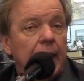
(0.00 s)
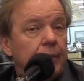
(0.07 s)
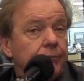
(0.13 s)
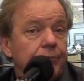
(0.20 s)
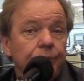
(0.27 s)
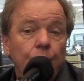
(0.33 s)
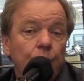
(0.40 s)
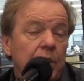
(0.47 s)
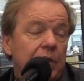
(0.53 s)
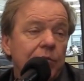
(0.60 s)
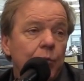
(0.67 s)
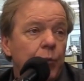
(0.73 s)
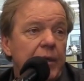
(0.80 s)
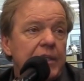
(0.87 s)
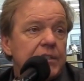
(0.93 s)
And for
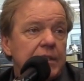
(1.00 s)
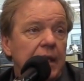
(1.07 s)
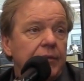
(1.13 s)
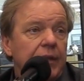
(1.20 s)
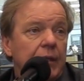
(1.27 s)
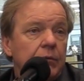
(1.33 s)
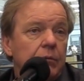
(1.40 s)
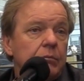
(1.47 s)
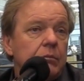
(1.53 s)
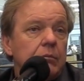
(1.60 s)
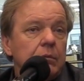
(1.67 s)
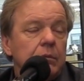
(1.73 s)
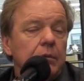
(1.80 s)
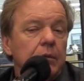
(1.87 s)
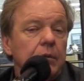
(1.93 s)
whatever reason, I think,
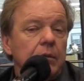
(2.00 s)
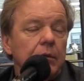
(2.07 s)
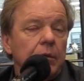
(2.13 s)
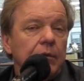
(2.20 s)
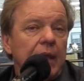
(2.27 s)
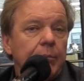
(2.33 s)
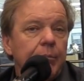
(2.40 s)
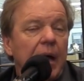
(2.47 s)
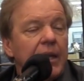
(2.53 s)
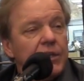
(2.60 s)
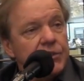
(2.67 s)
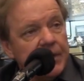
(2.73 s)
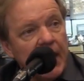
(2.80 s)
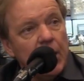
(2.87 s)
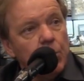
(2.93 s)
that
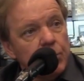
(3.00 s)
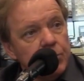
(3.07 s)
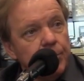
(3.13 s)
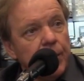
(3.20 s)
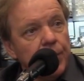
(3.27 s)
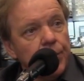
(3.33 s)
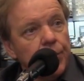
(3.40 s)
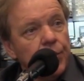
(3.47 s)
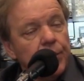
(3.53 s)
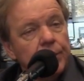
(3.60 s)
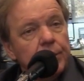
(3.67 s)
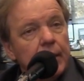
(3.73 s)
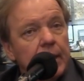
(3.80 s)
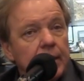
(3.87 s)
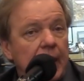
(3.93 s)
body style was better,
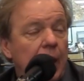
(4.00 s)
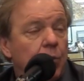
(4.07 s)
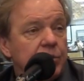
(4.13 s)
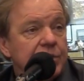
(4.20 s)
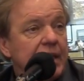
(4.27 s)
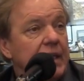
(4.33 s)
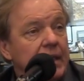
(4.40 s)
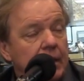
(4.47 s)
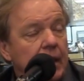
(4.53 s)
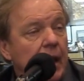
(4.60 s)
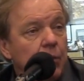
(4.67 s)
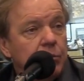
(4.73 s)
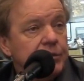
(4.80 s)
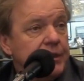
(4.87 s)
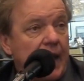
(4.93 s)
and I was
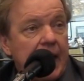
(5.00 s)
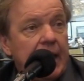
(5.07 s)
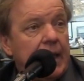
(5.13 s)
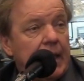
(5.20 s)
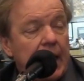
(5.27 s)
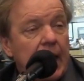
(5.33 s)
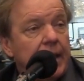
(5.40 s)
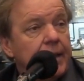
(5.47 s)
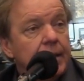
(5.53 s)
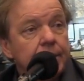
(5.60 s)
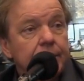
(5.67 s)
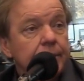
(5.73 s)
gaining on it,